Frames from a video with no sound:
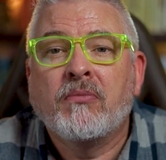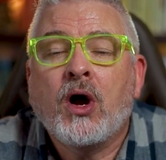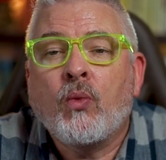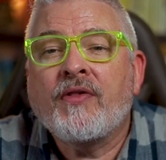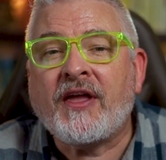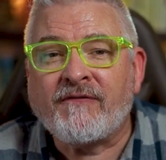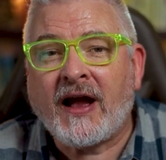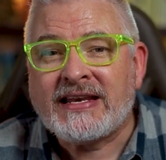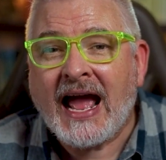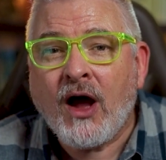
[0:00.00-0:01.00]
But what they
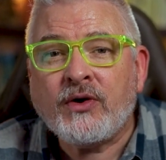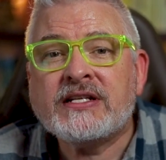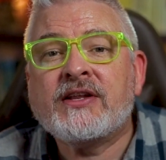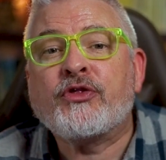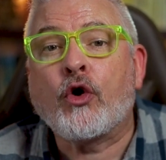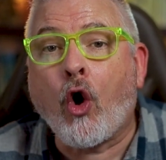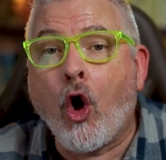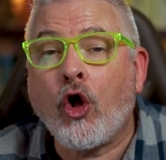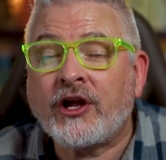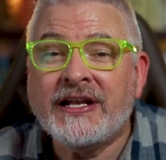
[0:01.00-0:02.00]
find out is that they're
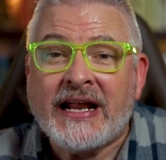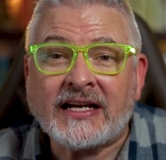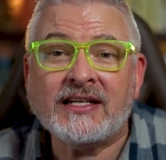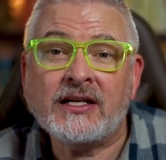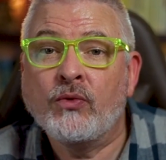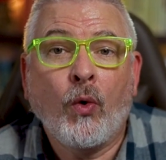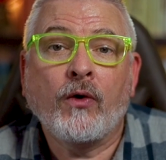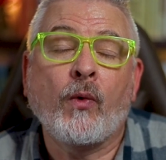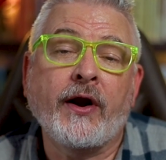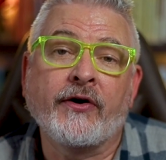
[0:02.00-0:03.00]
all connected in
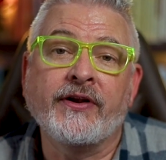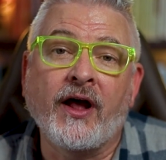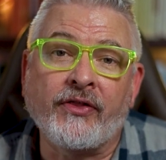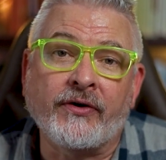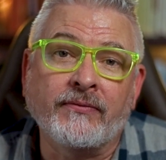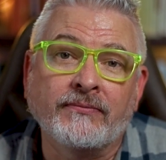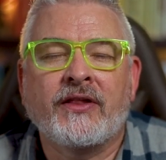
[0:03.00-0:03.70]
one way or another.